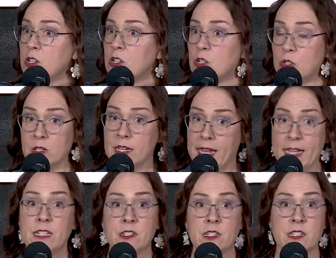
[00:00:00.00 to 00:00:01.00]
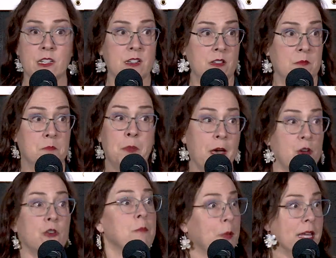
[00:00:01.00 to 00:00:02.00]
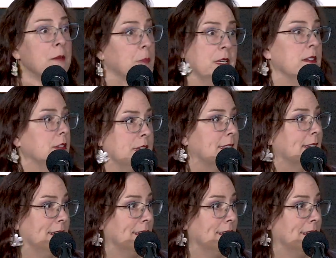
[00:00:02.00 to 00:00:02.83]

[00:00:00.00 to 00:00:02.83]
creates better babies.